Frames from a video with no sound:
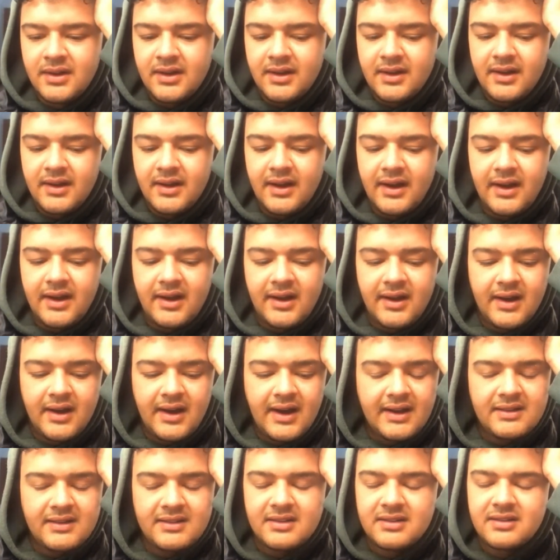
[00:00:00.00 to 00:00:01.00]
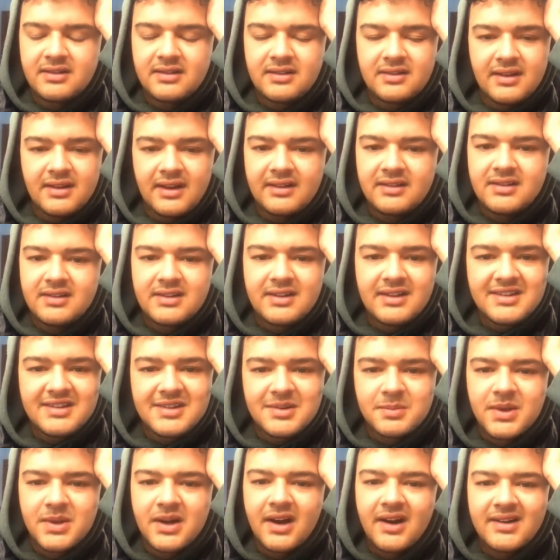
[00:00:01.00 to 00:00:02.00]
I just did some
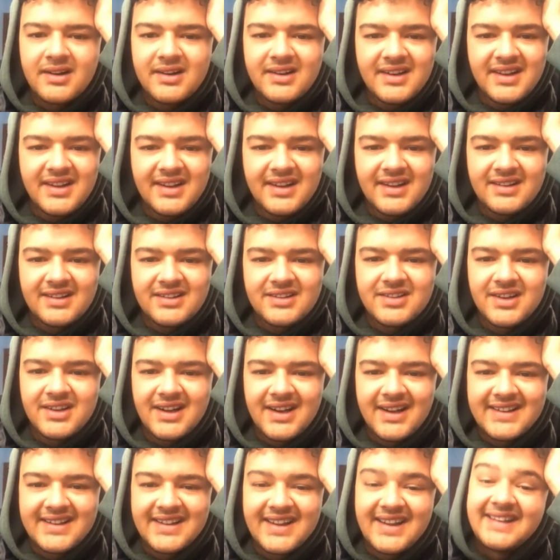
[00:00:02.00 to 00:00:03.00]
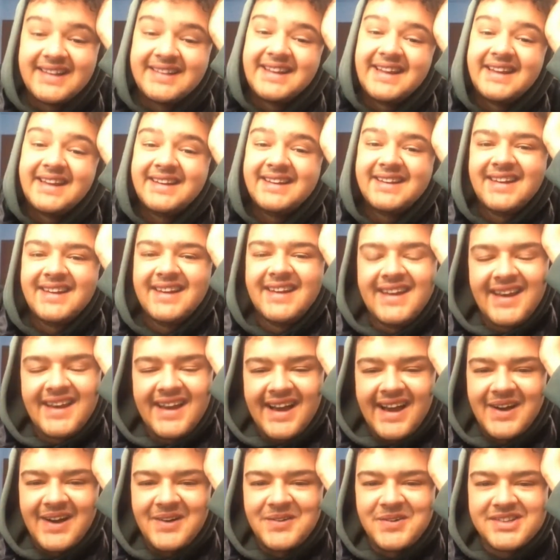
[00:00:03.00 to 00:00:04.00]
gardening and shit like that, and then
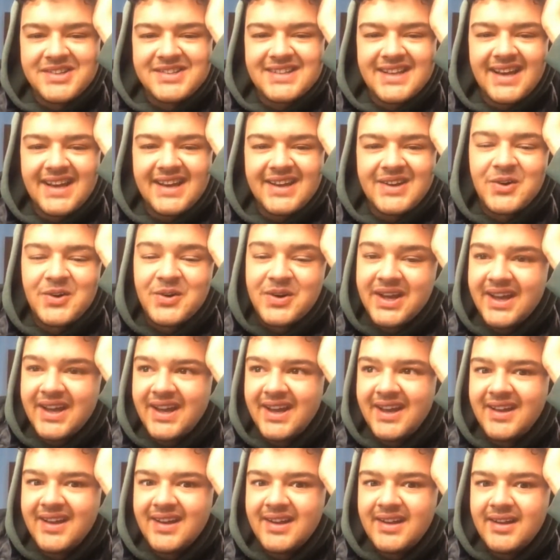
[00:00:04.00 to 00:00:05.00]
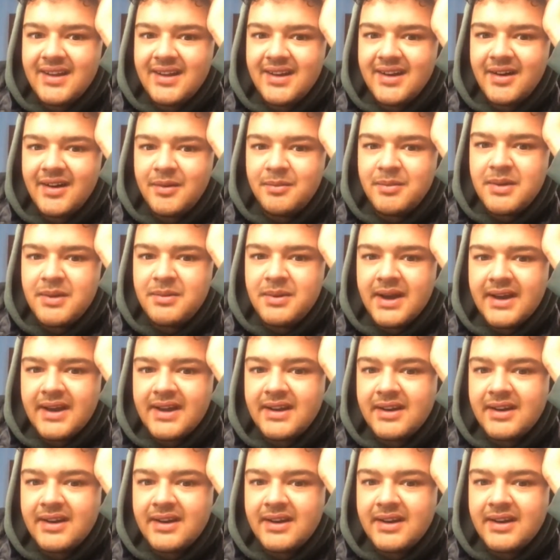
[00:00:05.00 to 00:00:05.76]
I was like, okay, maybe I can